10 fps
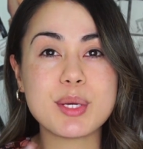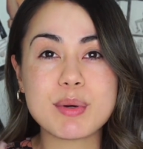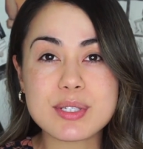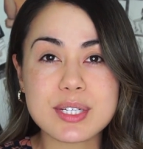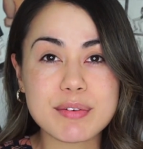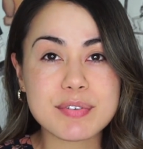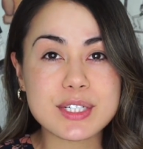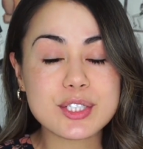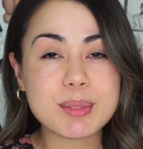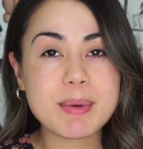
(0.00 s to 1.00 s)
You also get
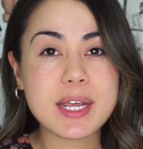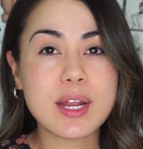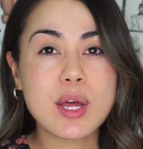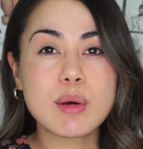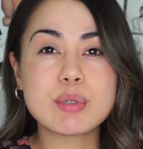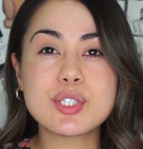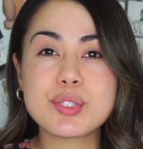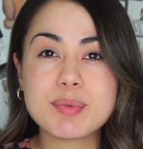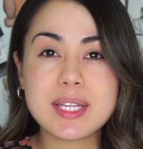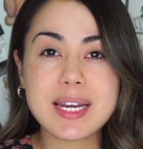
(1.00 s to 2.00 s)
free shipping, which
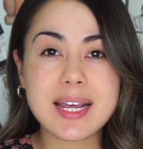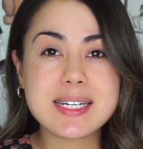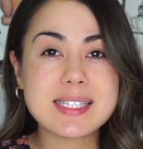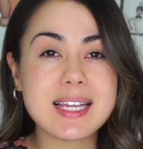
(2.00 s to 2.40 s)
is really nice.